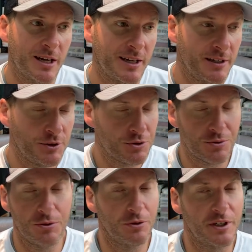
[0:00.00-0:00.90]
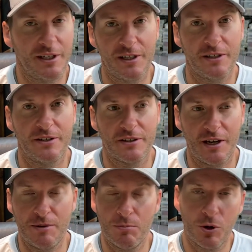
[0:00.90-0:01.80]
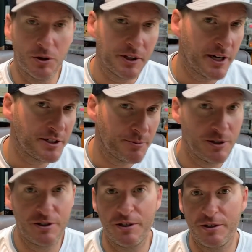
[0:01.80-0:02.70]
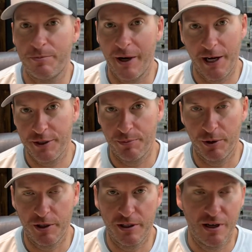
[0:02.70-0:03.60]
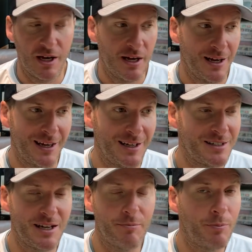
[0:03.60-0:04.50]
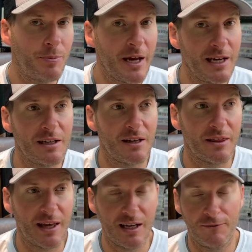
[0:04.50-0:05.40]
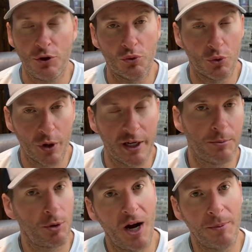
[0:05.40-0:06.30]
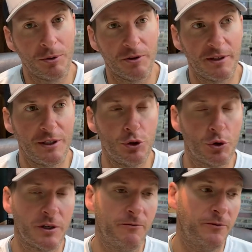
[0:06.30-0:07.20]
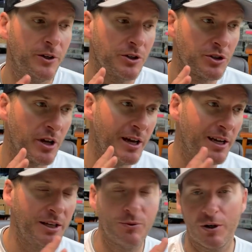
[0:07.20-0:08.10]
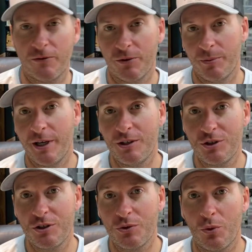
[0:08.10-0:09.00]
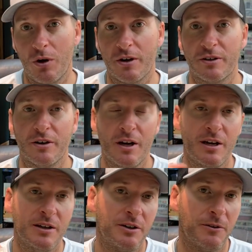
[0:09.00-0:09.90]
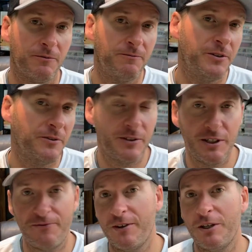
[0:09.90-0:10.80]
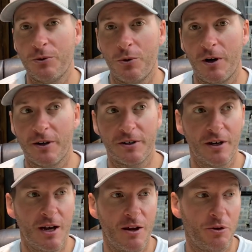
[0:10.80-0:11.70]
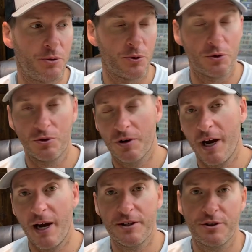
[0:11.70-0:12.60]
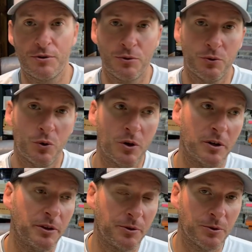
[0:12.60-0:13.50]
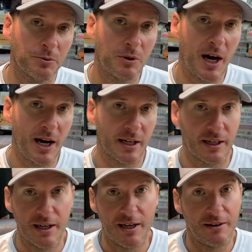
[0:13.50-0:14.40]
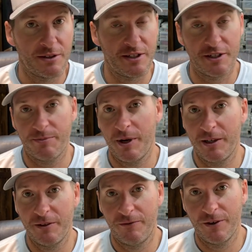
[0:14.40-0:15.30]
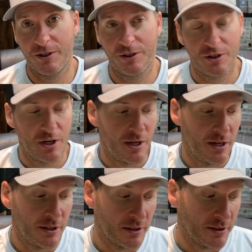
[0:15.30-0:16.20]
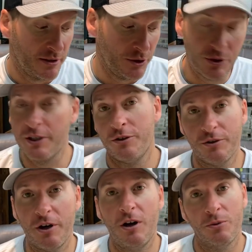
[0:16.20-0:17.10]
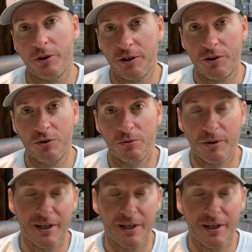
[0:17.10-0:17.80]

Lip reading: And it truly is a multi-species bass bait, and it's a bait that if you rig properly, you can fish anywhere from inches of water to 50 feet of water, through grass, through wood, through rock, suspended fish. You can do it all with a tube.